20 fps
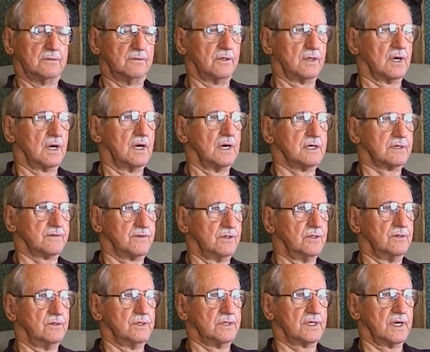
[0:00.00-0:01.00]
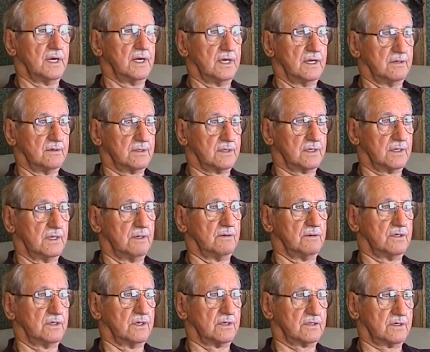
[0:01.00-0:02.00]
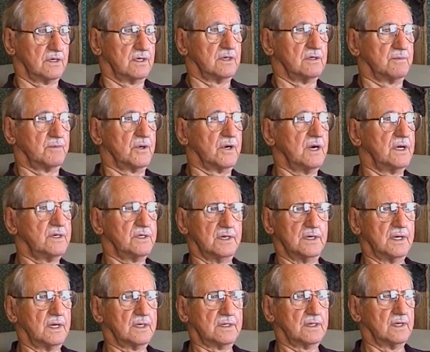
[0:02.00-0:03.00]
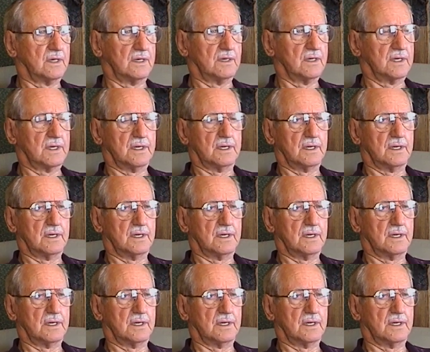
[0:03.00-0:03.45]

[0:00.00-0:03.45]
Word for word: regardless of who was in it, was, it was just a depression, that's all.